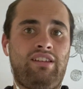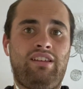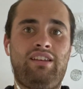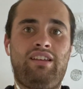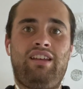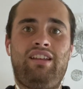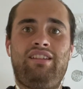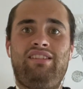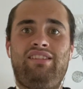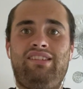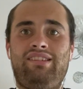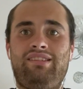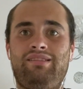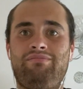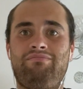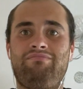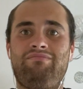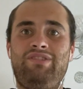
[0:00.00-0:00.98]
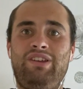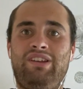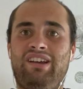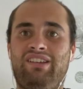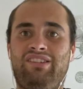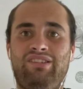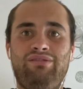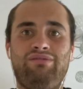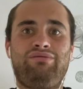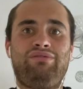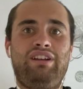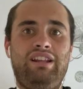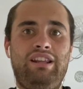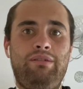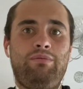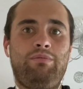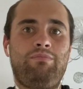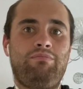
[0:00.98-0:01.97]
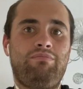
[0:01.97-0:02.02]
and Newcastle
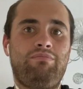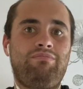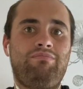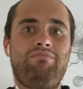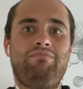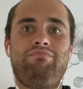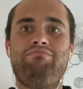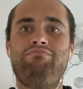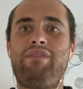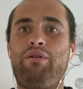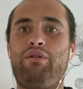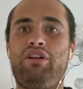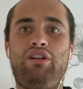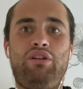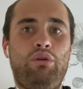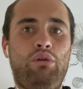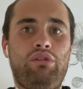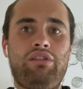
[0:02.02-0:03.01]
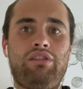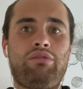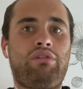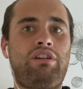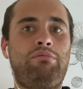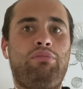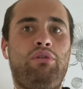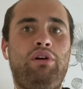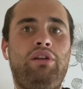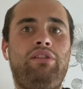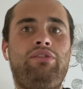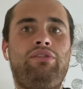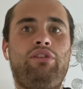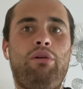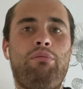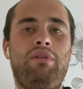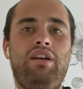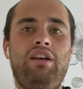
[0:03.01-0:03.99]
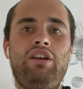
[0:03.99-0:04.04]
really merited all 3 points
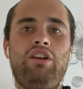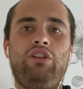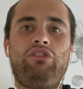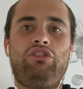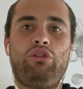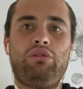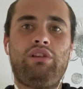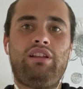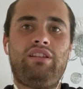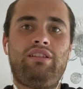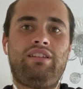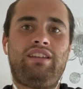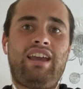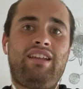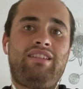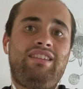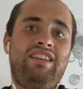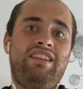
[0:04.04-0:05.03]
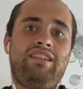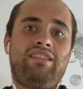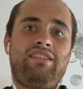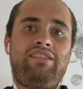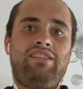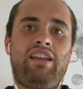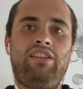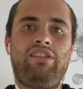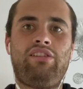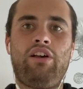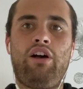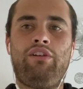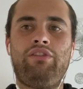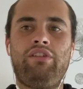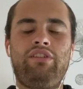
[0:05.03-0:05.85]
from Joe Linton getting Egan sent off.